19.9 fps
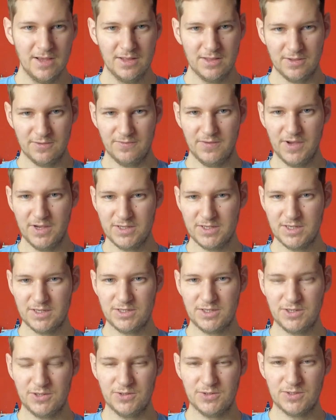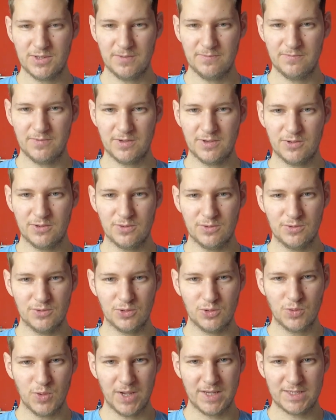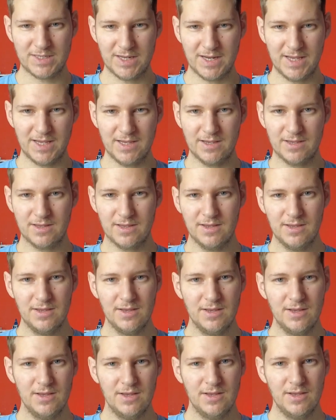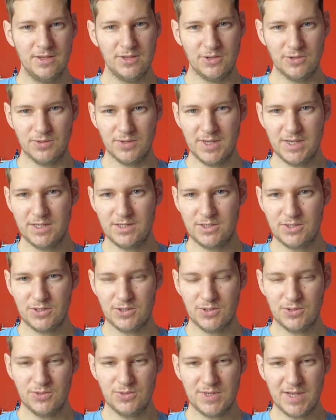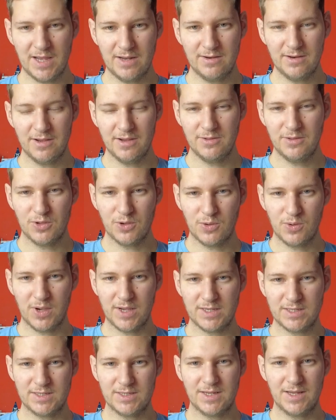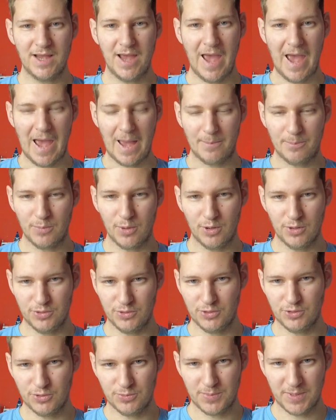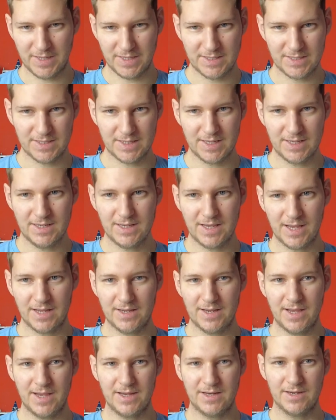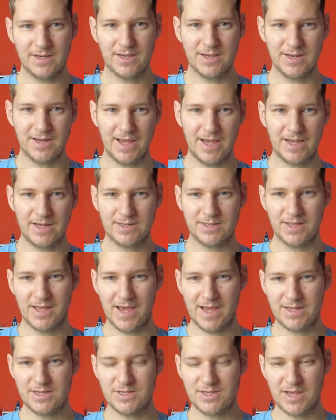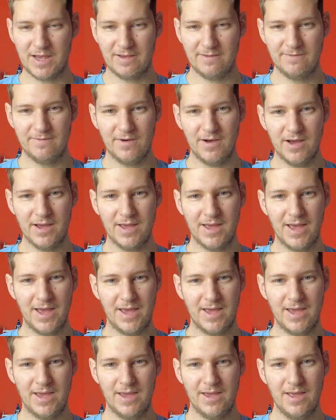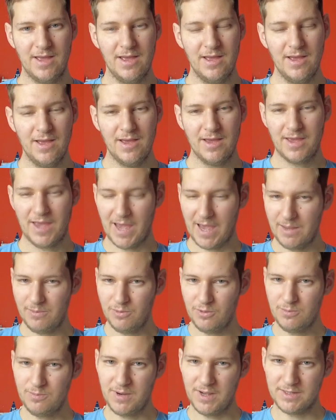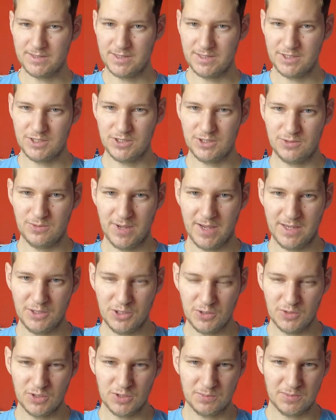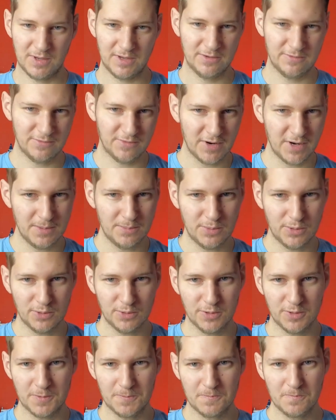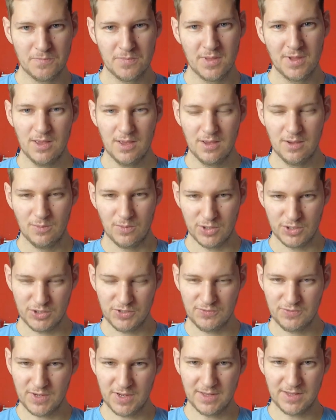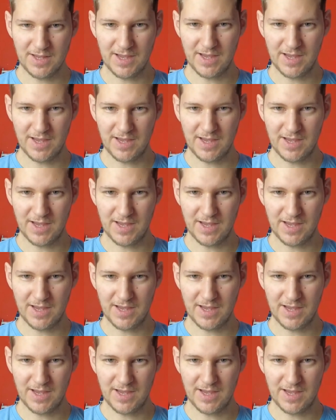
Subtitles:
The first is to use something called Quest Link. You'll need to download the Quest app on your PC and then connect the headset via a cable plugged into a USB 3 port. Once you've done